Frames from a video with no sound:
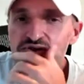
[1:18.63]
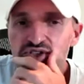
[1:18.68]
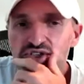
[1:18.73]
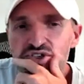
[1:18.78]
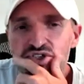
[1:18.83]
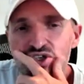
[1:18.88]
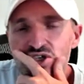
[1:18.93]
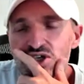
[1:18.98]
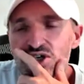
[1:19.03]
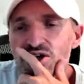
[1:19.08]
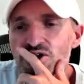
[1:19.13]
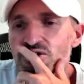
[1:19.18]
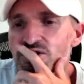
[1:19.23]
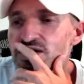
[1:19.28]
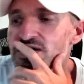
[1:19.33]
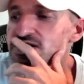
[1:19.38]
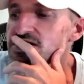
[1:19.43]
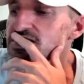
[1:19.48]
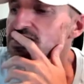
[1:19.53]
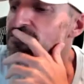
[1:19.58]
I was just
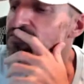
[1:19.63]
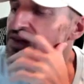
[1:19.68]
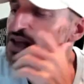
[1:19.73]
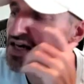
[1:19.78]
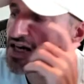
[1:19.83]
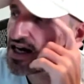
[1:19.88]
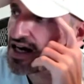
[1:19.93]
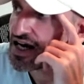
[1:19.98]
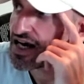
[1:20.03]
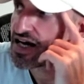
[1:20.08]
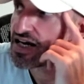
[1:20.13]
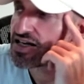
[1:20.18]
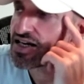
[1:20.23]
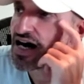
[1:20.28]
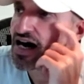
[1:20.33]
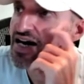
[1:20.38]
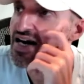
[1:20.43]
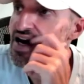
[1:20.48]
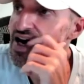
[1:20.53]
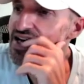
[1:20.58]
curious. And
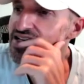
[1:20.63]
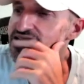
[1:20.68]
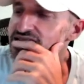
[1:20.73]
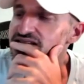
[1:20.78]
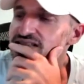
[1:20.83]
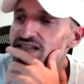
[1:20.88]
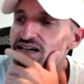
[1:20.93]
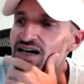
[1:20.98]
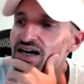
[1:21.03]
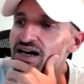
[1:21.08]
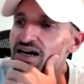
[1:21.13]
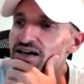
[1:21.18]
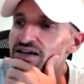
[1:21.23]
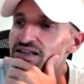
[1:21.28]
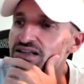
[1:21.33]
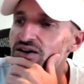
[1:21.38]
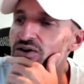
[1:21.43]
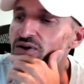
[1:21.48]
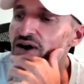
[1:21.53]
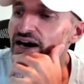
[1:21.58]
I asked, uh,
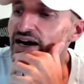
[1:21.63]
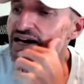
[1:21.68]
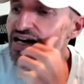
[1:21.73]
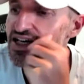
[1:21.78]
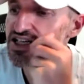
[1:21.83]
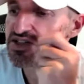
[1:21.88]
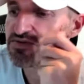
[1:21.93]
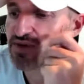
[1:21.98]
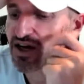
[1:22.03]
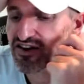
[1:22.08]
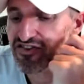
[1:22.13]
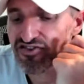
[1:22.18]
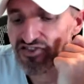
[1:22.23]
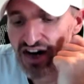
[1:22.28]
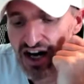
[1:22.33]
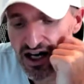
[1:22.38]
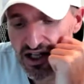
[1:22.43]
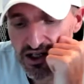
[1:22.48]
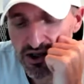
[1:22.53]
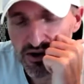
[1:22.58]
you know, I asked my
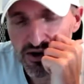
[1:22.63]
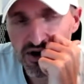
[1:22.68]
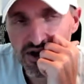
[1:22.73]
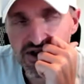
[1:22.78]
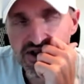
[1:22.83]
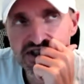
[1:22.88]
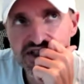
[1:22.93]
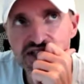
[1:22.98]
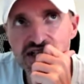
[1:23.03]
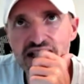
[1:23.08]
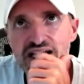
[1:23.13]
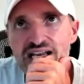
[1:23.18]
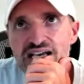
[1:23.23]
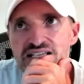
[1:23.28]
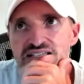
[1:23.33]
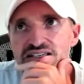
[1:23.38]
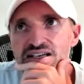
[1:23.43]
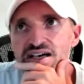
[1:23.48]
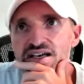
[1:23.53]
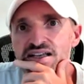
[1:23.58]
followers and I
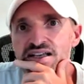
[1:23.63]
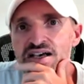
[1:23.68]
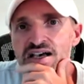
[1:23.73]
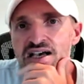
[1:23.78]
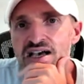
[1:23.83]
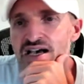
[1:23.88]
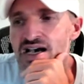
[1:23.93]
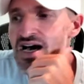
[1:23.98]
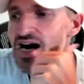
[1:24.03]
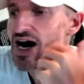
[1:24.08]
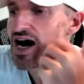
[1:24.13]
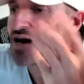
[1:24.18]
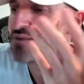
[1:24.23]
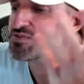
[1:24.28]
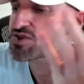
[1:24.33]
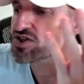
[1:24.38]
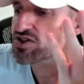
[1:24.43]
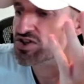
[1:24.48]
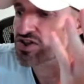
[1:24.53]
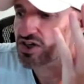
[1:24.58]
said,
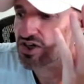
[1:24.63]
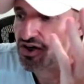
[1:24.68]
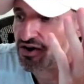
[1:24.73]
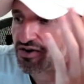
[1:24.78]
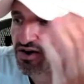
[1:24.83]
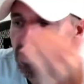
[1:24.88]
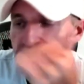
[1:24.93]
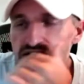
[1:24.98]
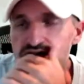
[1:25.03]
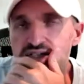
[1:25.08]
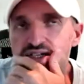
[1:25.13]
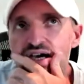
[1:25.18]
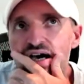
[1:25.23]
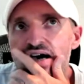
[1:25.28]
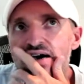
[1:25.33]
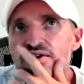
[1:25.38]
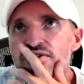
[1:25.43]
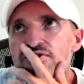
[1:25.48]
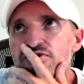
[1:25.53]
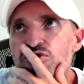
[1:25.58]
I'm just curious
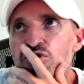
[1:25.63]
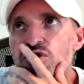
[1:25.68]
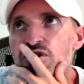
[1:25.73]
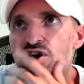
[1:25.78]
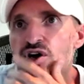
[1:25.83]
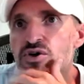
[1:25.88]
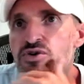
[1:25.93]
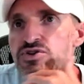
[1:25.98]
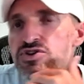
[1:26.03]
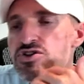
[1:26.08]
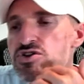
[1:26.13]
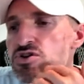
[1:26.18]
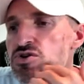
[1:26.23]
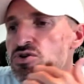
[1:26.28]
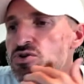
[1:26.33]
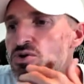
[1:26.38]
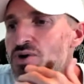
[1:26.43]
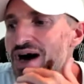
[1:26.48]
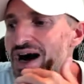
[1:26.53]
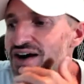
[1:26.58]
for those
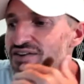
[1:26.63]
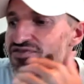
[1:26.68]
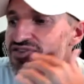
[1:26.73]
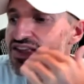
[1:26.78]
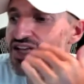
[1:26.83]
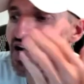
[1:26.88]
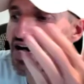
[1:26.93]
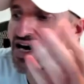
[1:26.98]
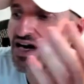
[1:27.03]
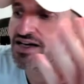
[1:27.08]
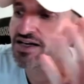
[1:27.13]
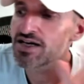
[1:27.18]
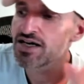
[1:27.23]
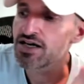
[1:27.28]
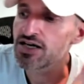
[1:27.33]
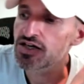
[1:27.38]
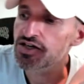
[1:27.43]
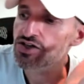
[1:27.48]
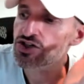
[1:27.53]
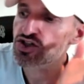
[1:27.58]
who have not
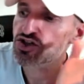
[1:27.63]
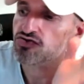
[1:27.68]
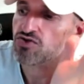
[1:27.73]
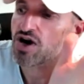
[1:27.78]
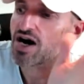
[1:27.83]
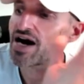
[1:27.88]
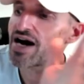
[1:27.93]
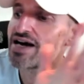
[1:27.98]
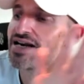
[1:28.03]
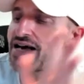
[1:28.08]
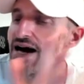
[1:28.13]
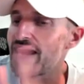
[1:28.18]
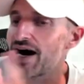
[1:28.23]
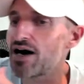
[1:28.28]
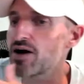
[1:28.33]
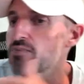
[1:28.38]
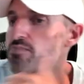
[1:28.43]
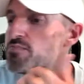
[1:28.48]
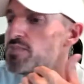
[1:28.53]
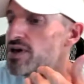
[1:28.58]
tried
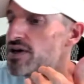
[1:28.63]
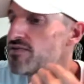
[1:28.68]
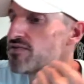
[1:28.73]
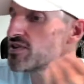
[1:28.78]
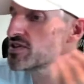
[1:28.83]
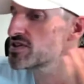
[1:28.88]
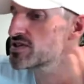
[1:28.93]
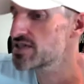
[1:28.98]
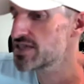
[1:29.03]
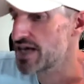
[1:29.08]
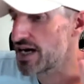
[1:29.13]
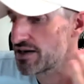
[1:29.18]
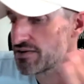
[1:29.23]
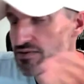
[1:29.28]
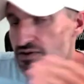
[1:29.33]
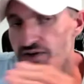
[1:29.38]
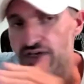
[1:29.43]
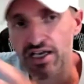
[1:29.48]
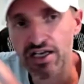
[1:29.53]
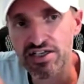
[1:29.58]
out pivots yet.
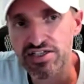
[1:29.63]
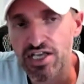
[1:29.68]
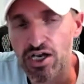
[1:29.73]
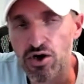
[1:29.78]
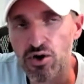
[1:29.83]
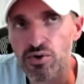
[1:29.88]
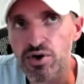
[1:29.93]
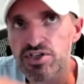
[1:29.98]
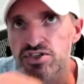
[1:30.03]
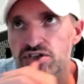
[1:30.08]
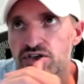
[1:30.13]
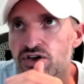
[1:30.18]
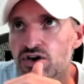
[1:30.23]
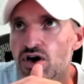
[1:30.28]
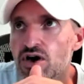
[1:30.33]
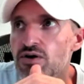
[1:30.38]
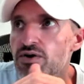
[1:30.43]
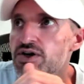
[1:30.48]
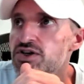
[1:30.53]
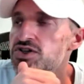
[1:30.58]
Okay, because I always
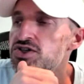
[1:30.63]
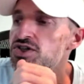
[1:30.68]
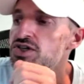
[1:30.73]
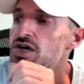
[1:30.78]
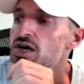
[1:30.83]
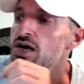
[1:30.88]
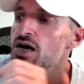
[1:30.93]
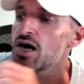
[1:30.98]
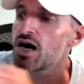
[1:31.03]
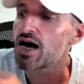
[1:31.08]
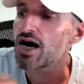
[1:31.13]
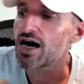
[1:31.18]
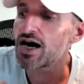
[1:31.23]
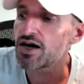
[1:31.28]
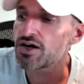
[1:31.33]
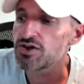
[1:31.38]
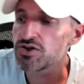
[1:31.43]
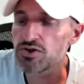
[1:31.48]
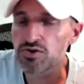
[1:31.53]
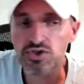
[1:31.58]
encourage
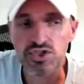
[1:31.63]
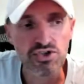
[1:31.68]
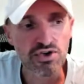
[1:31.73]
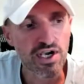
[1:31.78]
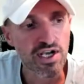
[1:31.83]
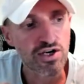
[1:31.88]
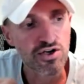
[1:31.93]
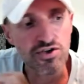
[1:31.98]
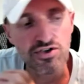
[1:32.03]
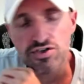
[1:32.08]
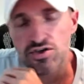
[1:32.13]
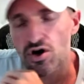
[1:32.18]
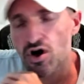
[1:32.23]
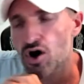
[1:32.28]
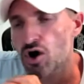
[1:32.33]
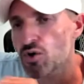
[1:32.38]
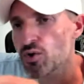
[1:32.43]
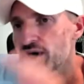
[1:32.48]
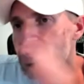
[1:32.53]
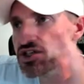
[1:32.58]
uh, new traders
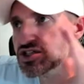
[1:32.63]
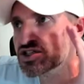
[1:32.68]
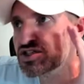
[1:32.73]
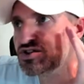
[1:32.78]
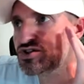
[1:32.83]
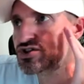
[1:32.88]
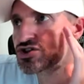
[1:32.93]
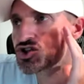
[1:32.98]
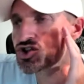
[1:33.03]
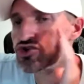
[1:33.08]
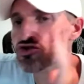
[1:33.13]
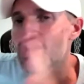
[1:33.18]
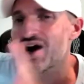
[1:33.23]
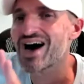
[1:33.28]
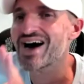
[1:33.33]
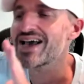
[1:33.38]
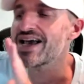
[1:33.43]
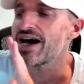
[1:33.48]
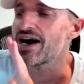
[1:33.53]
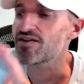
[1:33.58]
always
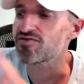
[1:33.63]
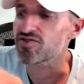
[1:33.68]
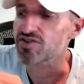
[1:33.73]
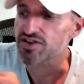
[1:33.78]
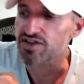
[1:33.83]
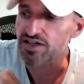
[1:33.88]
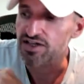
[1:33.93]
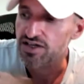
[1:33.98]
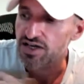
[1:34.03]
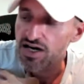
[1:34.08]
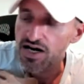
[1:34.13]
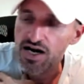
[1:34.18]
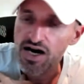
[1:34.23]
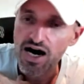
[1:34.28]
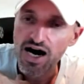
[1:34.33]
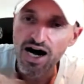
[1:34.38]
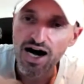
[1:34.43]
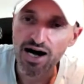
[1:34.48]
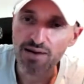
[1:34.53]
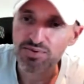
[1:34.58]
try everything:
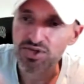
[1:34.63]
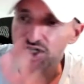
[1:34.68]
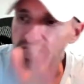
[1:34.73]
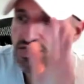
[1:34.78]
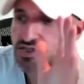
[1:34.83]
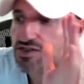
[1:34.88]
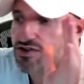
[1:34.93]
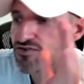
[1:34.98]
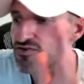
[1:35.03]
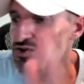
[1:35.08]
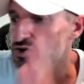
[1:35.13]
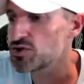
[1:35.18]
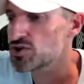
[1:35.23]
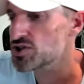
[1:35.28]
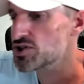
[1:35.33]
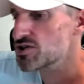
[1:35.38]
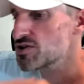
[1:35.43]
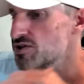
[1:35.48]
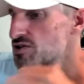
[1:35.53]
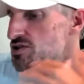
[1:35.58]
options,
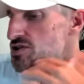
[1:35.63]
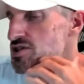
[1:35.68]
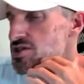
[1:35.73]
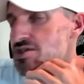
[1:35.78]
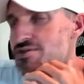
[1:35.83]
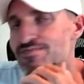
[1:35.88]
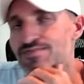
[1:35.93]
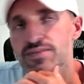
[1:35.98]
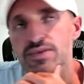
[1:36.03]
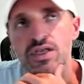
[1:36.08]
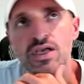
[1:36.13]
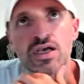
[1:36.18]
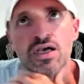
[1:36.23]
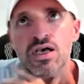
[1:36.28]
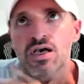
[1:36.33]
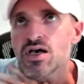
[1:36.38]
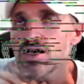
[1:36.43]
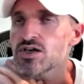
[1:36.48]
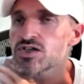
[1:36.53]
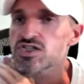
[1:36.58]
futures,
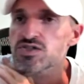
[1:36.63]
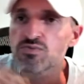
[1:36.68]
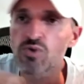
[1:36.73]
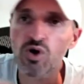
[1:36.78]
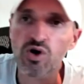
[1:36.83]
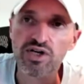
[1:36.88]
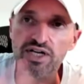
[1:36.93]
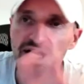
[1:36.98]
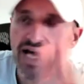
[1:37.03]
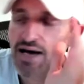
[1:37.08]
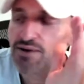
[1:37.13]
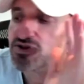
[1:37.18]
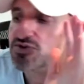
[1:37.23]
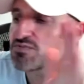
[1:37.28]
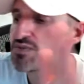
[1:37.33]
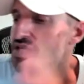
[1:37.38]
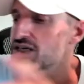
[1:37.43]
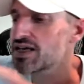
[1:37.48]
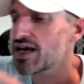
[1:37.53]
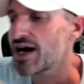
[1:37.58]
small caps,
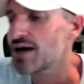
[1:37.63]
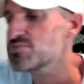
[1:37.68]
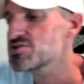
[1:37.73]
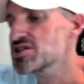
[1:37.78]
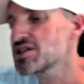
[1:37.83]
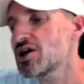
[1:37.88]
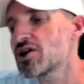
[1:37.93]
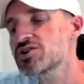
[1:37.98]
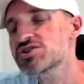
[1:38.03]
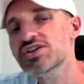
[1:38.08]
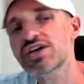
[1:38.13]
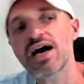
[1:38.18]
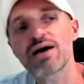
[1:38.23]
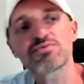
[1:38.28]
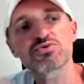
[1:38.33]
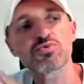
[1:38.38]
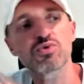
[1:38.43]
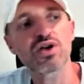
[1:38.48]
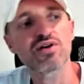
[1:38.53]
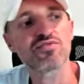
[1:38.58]
mid caps, large
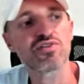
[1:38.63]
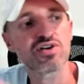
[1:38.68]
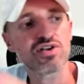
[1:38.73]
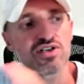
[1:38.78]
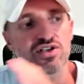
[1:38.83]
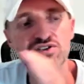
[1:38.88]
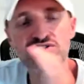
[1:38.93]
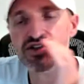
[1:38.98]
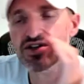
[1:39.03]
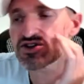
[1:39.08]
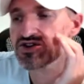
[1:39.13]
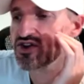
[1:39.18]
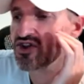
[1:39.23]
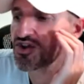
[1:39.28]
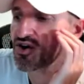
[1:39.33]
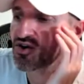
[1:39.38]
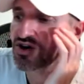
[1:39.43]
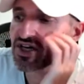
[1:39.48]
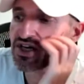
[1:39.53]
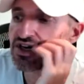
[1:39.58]
caps, whatever it is. There's
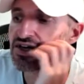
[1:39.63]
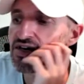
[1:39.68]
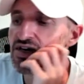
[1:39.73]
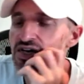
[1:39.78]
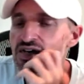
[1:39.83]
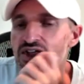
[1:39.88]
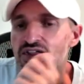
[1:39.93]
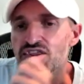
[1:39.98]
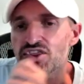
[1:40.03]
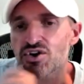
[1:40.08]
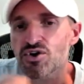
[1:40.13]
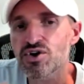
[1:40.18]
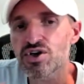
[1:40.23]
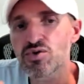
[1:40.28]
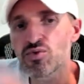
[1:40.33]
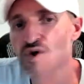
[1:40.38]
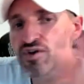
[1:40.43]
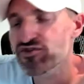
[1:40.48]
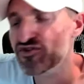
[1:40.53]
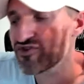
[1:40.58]
30,
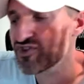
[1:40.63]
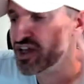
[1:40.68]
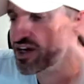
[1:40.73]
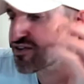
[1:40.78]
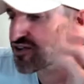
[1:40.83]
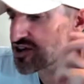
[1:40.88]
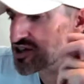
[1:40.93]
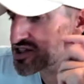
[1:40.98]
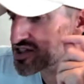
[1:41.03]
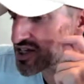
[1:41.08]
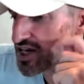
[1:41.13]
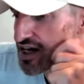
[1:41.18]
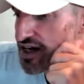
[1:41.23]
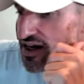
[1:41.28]
31 flavors